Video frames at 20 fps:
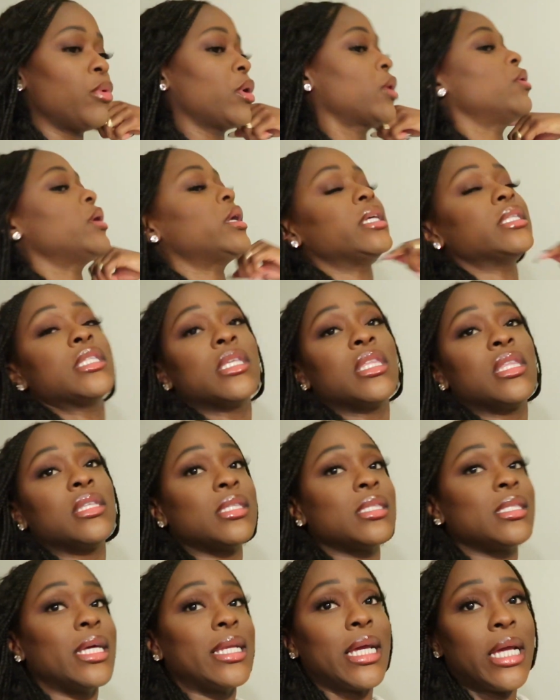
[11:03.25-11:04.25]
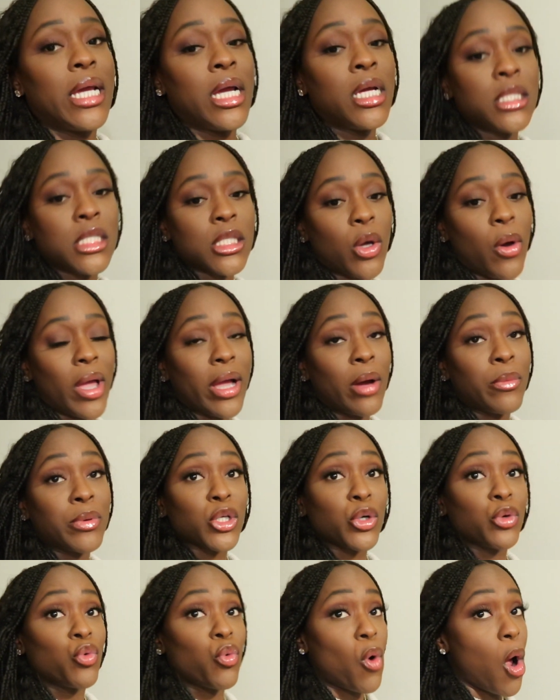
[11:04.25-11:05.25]
We're going into the city to go hang out with
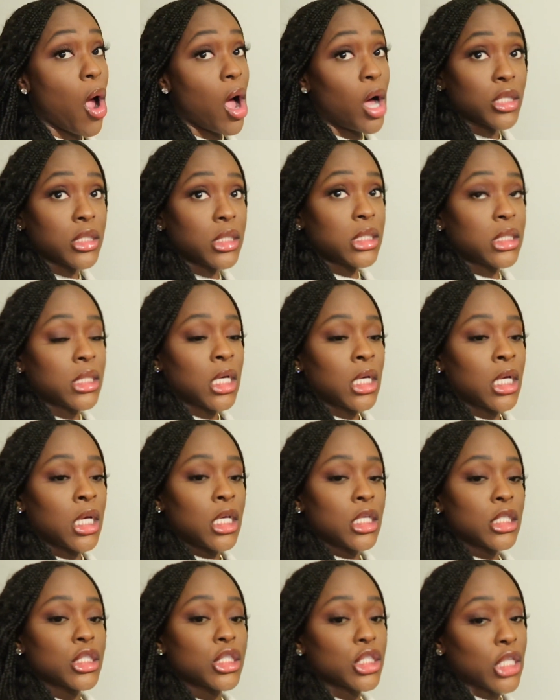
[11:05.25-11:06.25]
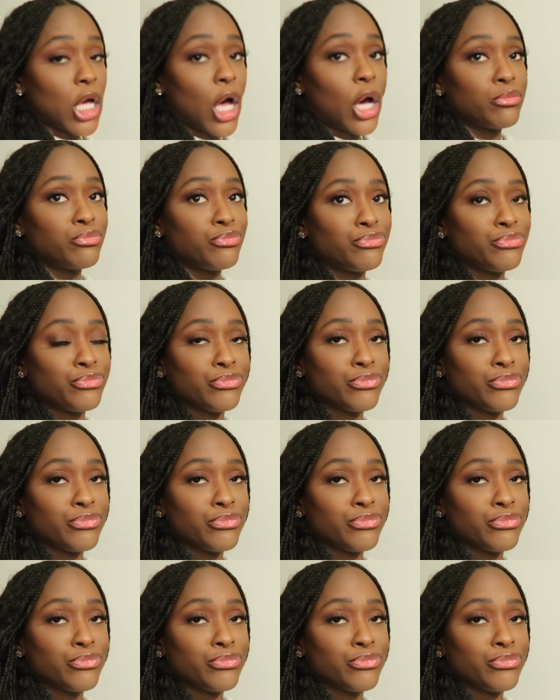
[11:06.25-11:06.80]
the girls. Hello. So.